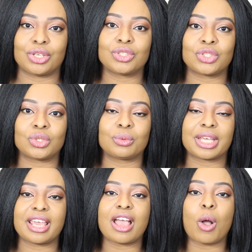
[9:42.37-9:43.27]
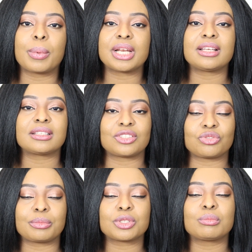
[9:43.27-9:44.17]
can do. Okay, I'll put it in the
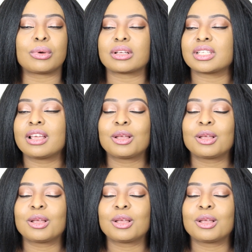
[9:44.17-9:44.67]
description box.